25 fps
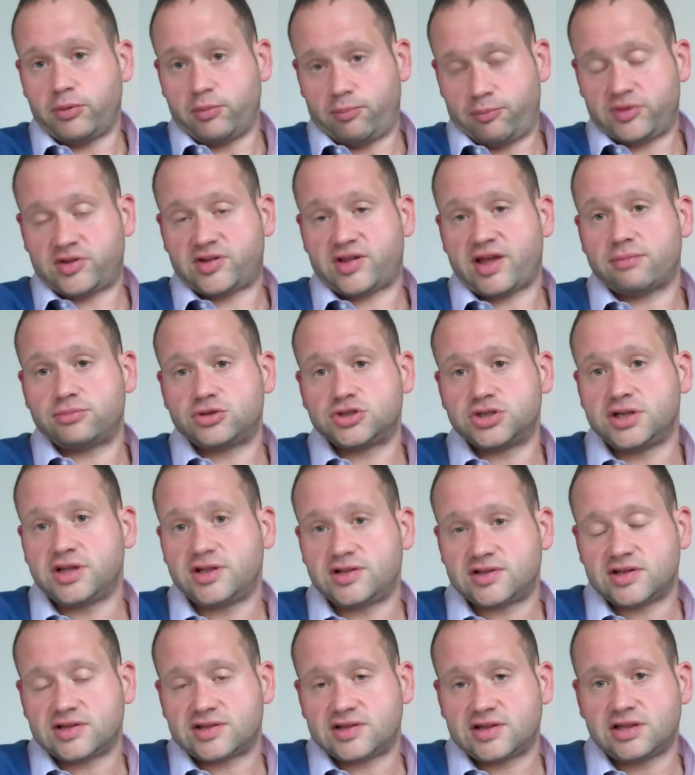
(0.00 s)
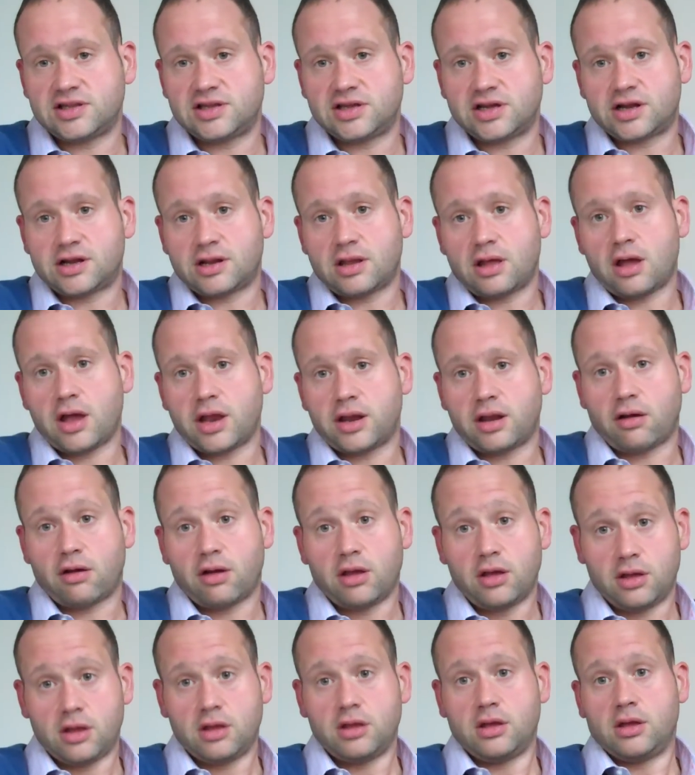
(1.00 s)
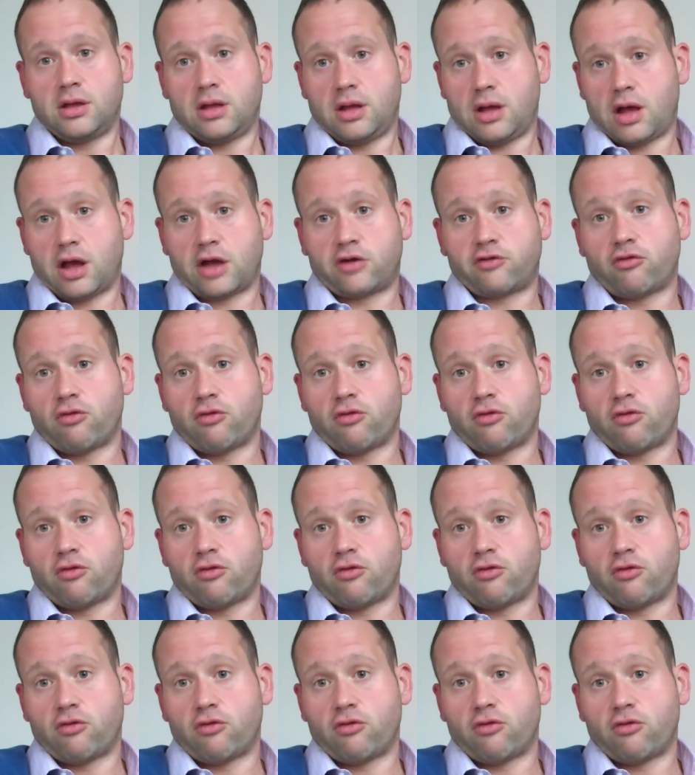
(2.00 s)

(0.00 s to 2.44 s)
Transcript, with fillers: the perception is it's in decline. I,